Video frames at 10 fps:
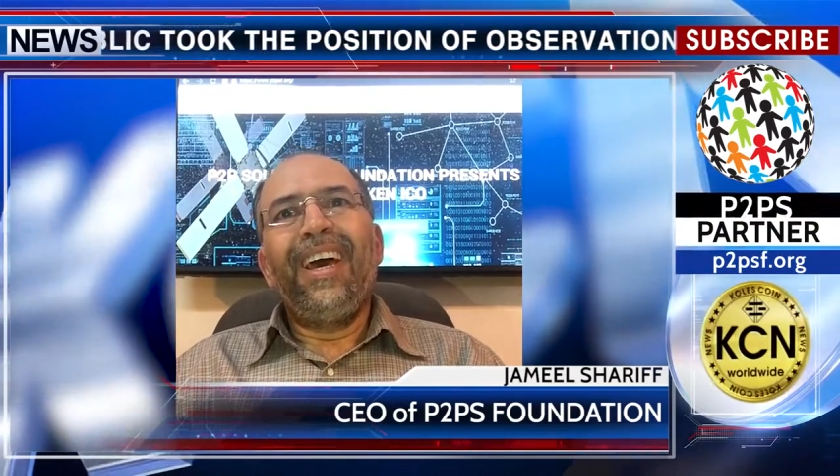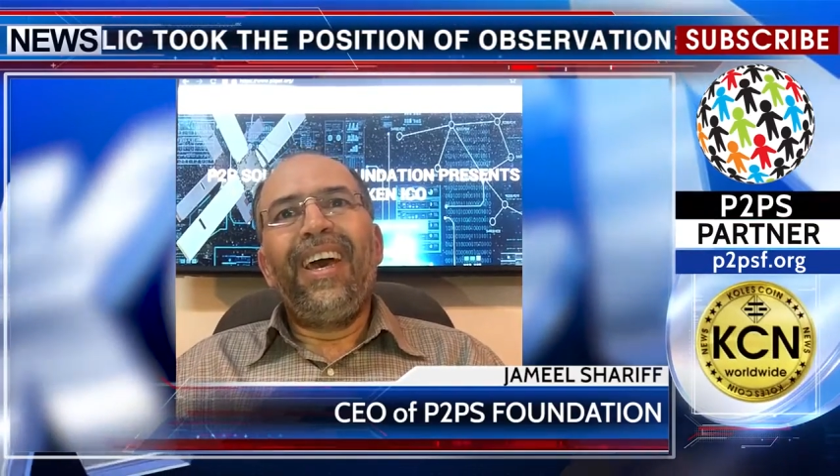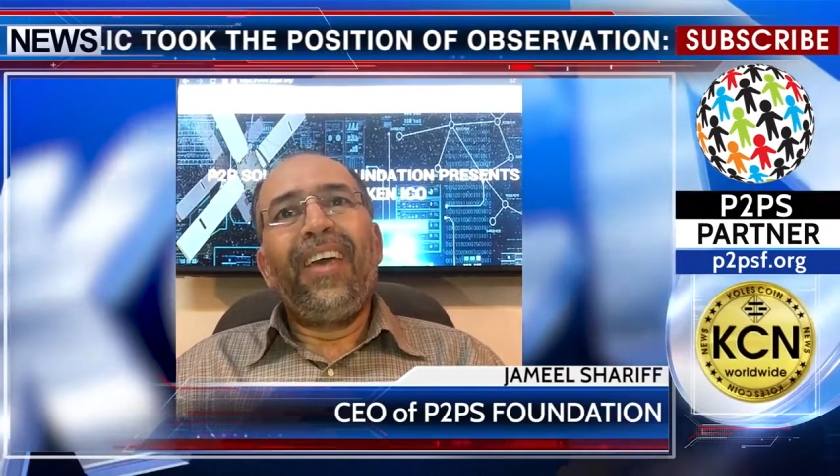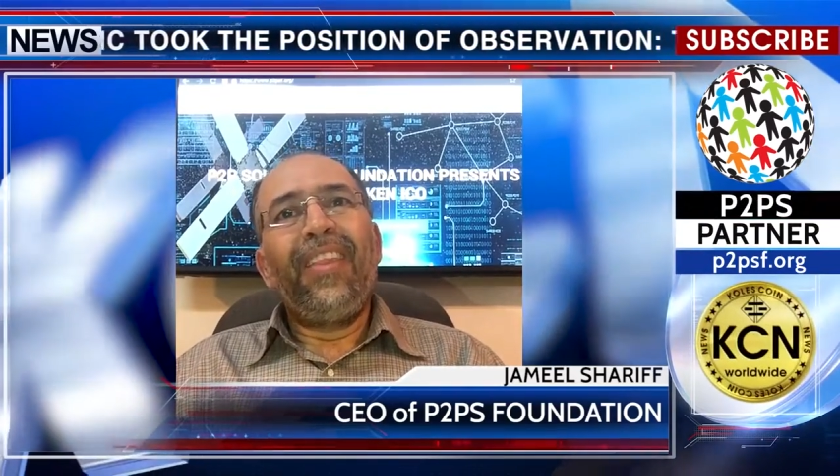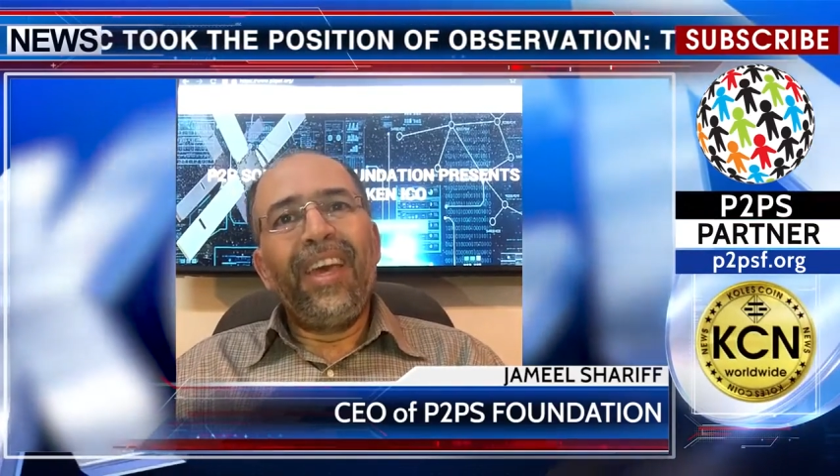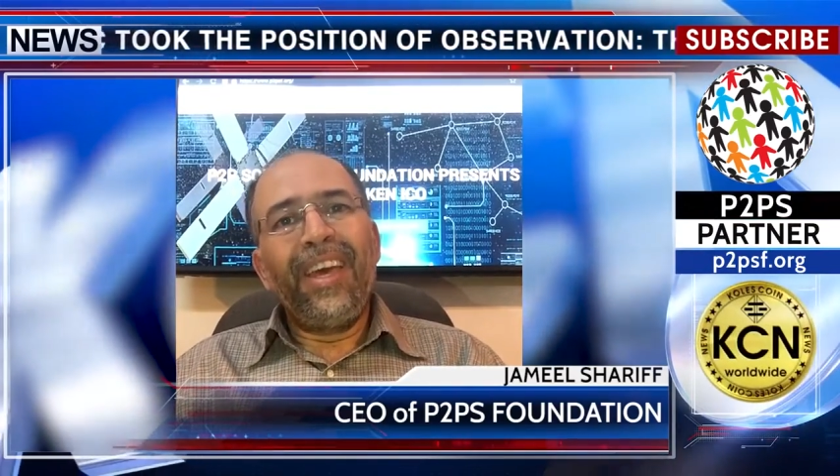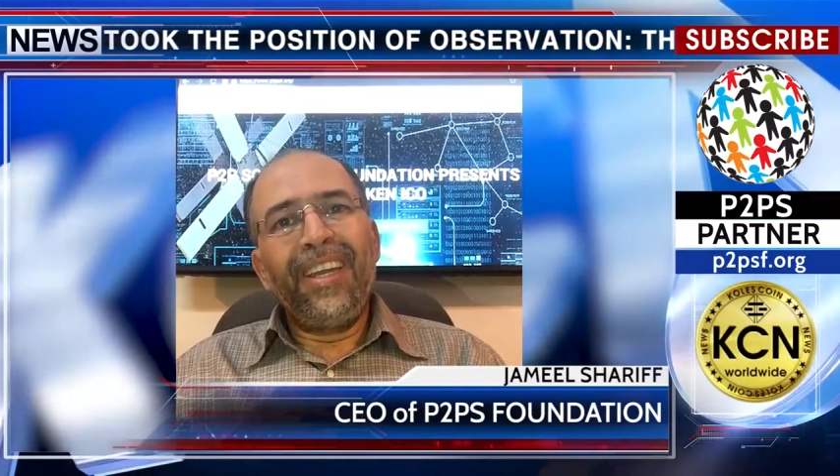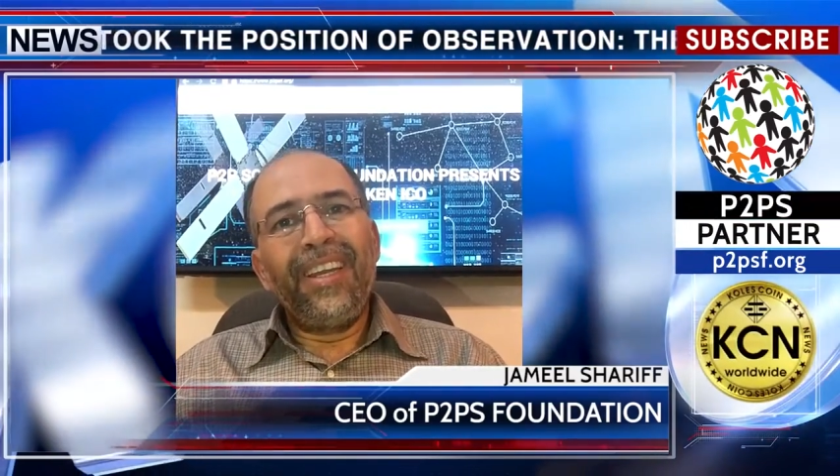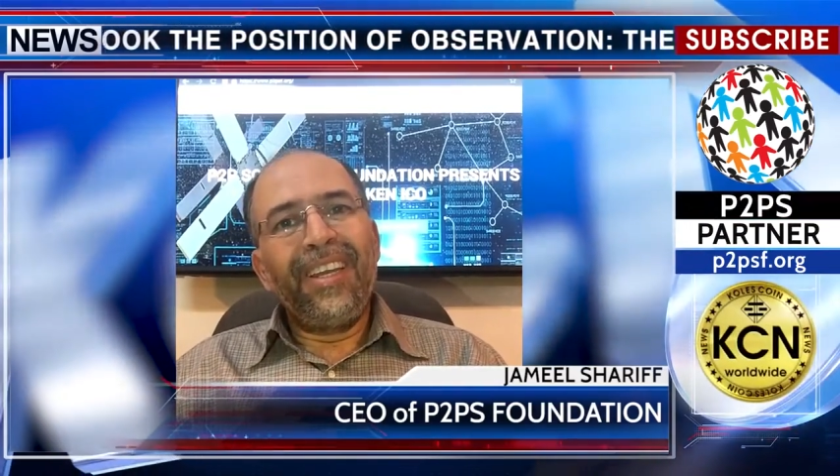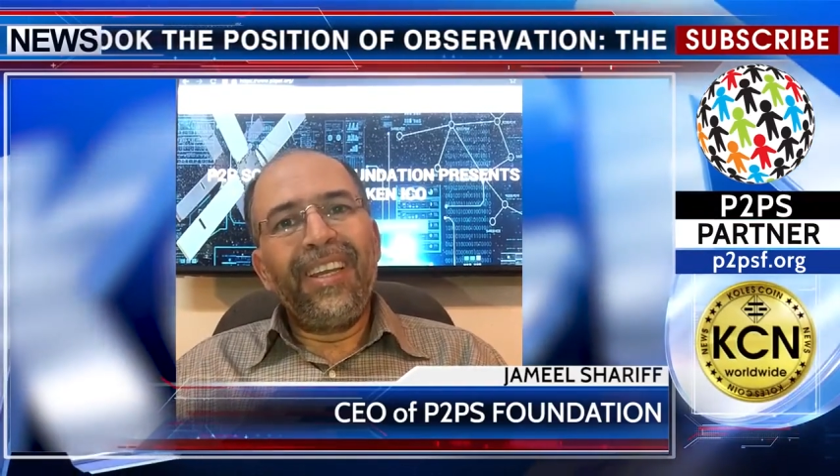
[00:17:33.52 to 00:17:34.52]
And
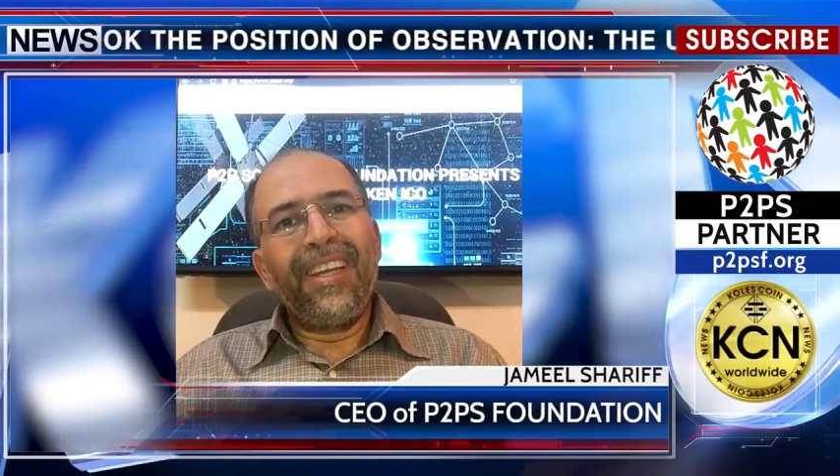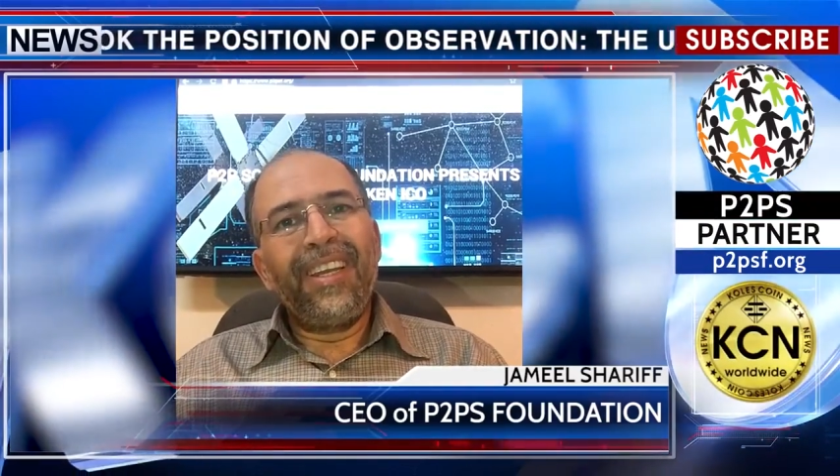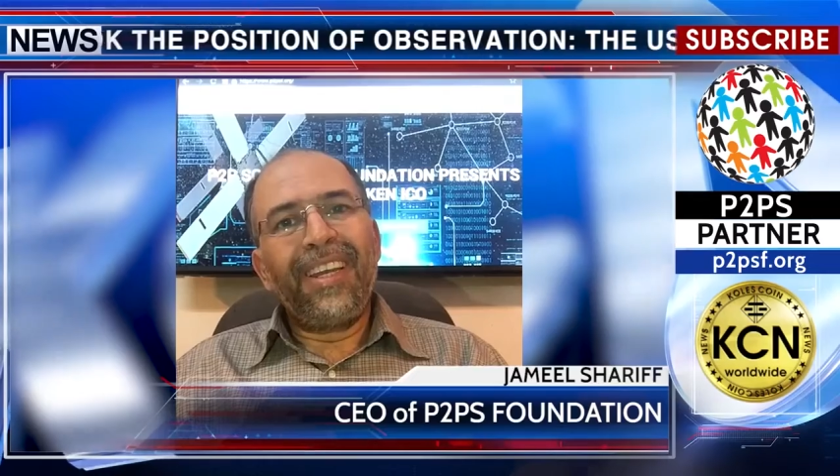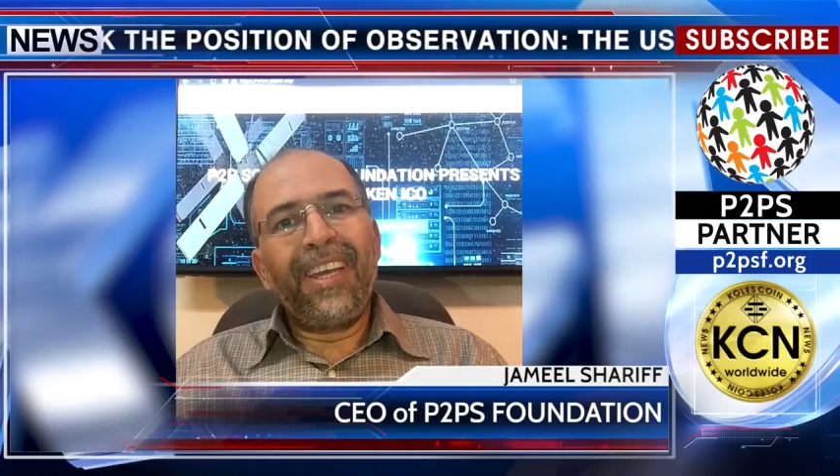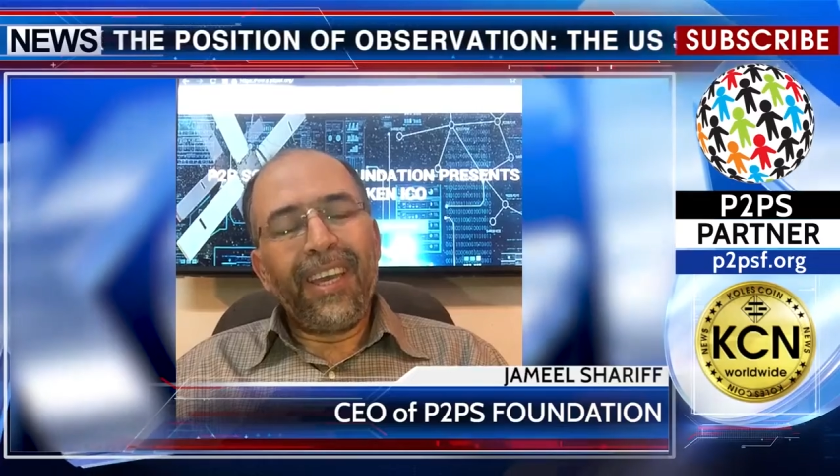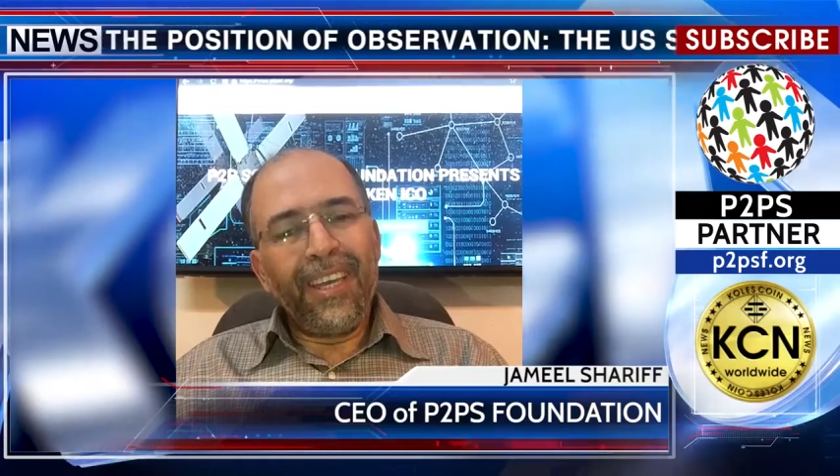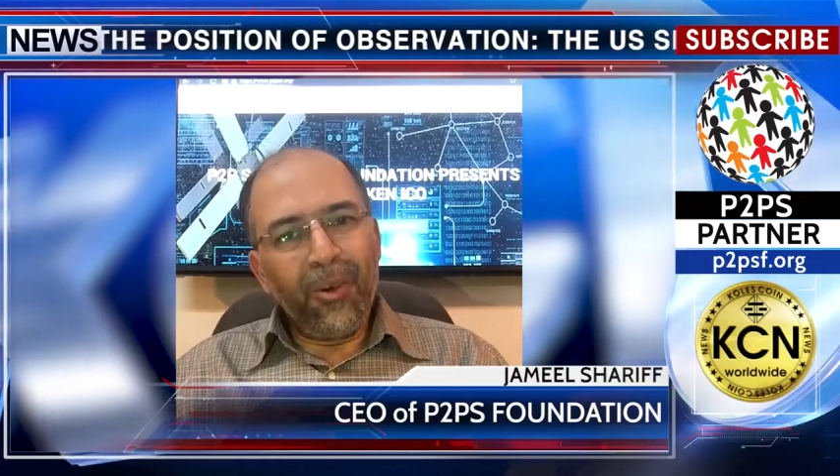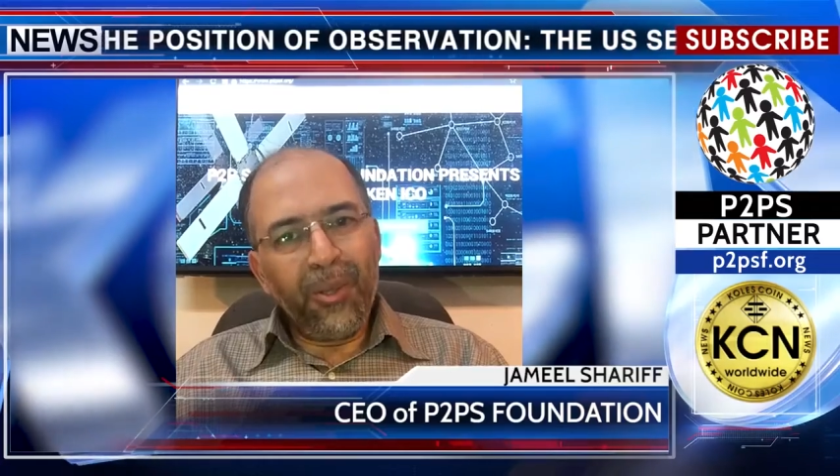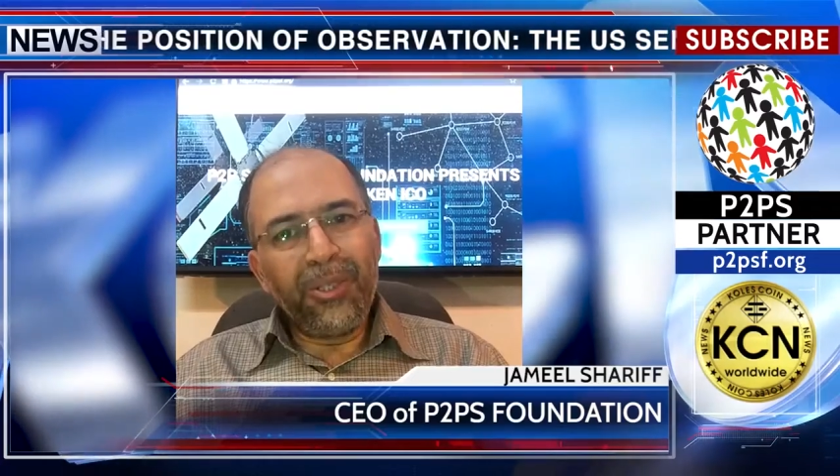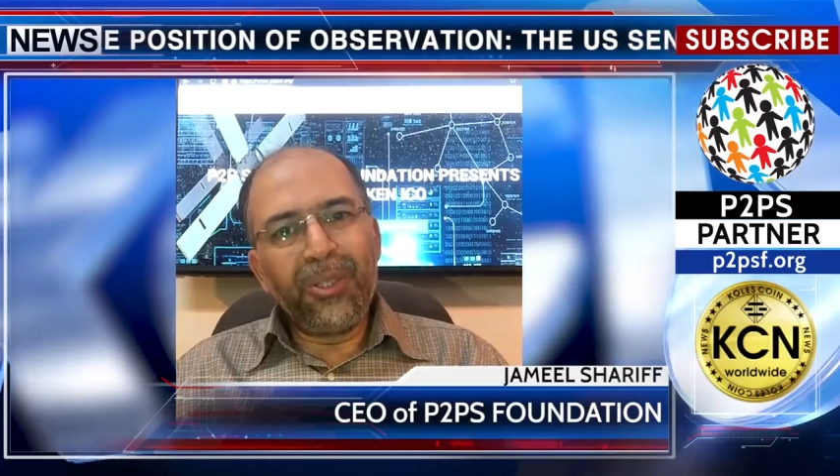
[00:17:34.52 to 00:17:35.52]
then Ken
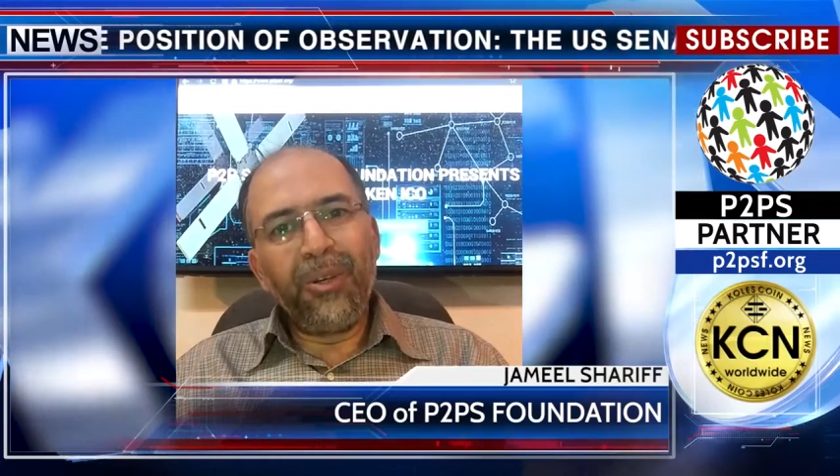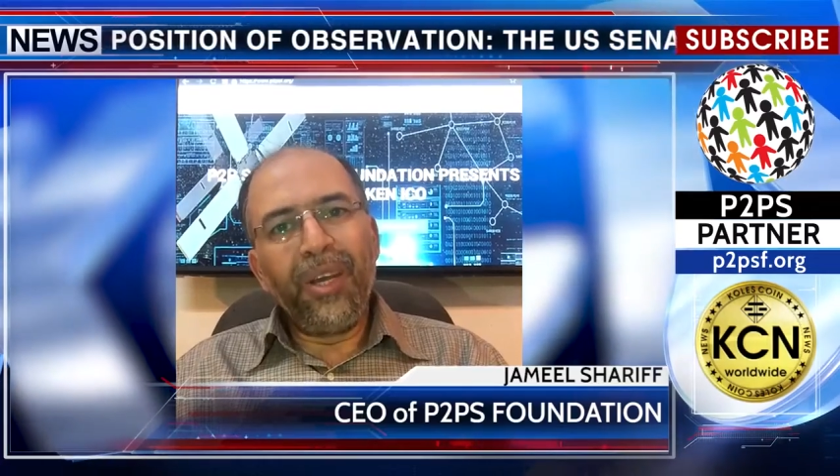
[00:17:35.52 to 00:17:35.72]
also